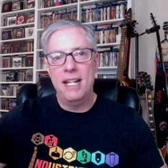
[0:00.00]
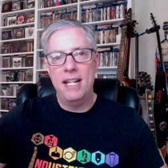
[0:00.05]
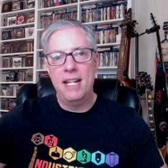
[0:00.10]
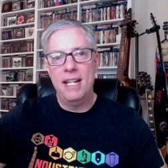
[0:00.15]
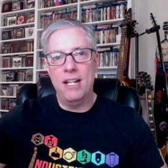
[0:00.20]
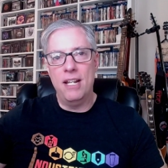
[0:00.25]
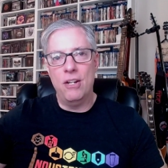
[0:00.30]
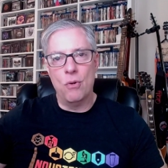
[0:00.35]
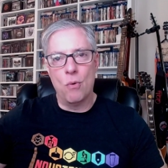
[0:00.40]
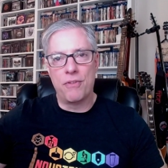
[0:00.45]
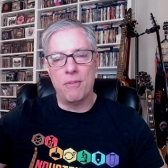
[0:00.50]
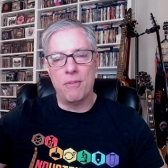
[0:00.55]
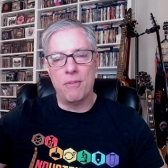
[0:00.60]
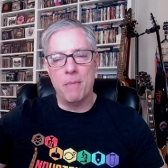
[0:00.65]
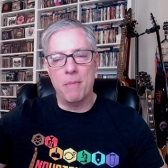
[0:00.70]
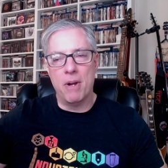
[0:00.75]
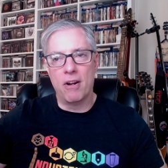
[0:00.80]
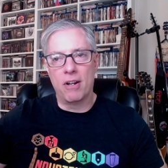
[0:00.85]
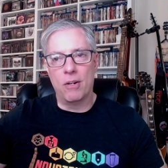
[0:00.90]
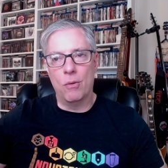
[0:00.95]
in North
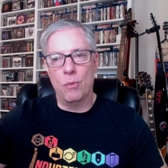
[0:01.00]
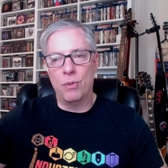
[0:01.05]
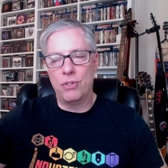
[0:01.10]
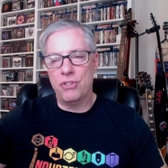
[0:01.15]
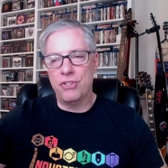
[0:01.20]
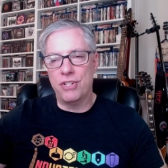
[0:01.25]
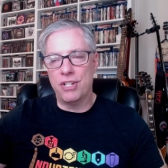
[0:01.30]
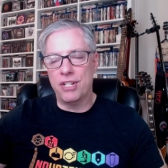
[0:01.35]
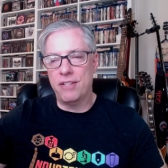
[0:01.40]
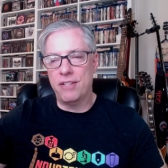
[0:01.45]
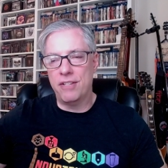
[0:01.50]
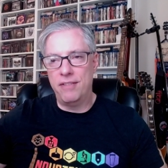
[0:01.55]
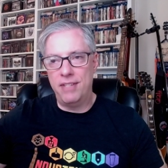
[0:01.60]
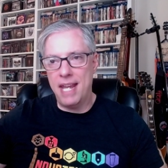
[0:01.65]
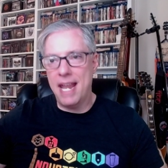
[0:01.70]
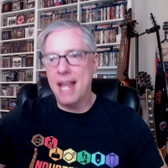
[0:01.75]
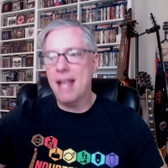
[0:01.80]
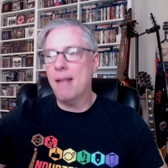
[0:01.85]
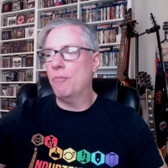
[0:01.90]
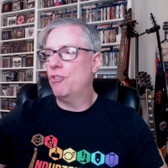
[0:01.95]
America, which is a
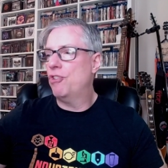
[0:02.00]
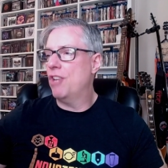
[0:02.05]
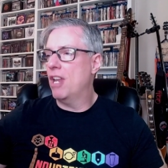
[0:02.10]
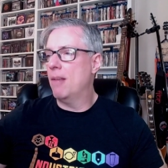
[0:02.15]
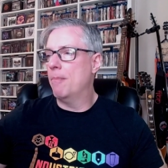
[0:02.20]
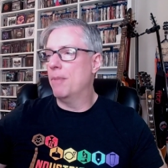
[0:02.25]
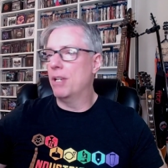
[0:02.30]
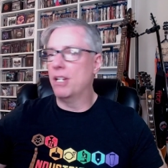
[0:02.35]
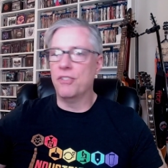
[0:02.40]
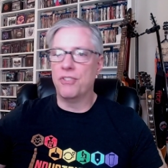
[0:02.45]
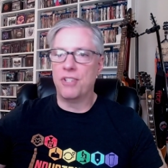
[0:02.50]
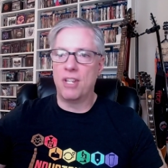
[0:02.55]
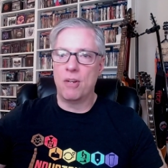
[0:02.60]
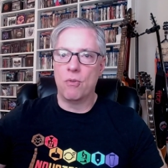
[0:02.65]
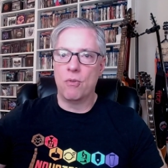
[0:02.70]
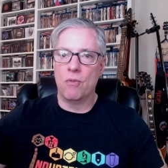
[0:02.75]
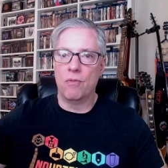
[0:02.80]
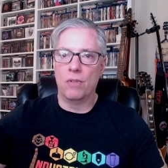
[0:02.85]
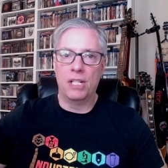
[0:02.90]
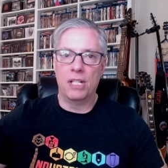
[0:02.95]
damn shame because they
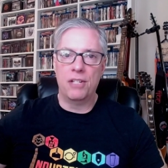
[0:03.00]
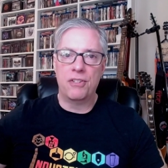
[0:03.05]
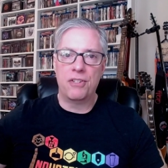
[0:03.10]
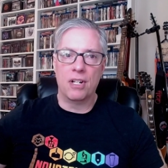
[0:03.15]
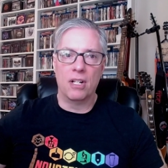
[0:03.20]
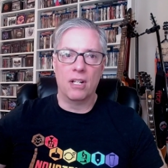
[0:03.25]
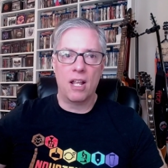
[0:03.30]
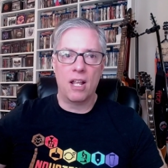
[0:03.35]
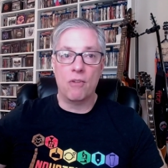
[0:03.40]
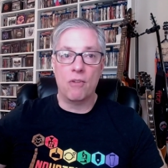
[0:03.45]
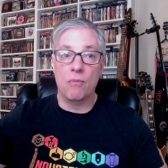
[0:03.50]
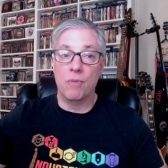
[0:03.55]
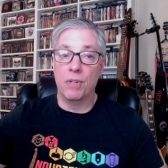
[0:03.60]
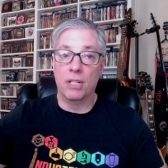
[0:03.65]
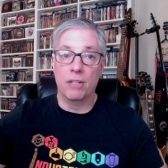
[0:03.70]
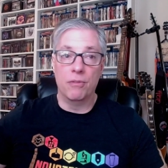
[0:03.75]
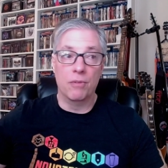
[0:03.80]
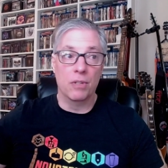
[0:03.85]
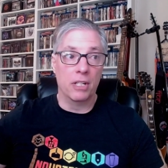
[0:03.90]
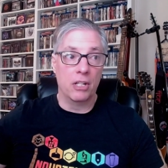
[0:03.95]
were releasing a lot of
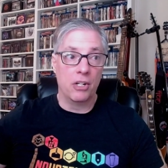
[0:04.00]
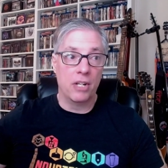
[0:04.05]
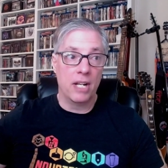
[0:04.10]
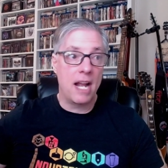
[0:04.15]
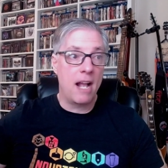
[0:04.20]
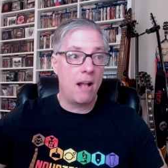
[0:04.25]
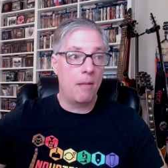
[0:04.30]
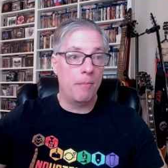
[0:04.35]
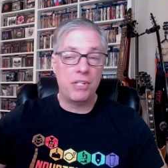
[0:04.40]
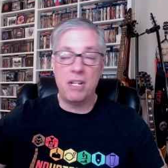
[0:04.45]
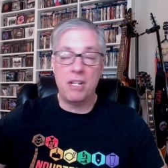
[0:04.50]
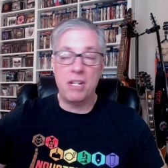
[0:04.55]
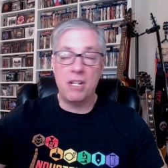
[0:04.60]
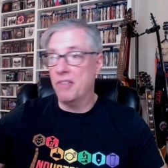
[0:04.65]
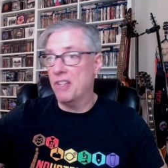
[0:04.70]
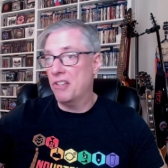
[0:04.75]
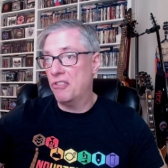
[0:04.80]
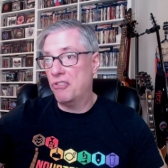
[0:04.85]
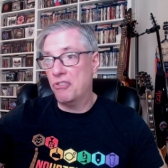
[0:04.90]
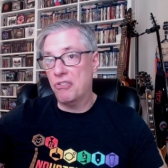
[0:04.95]
really, really good albums here
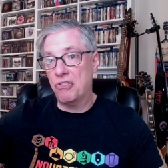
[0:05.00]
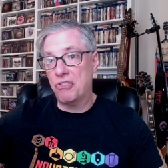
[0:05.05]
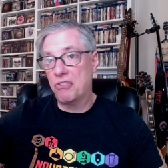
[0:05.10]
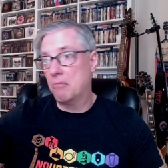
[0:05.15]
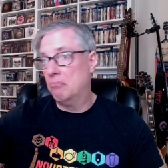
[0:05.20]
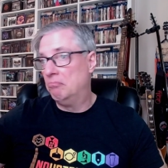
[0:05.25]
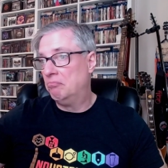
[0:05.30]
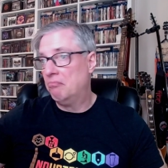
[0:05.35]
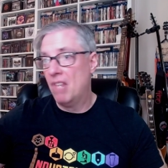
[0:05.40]
that just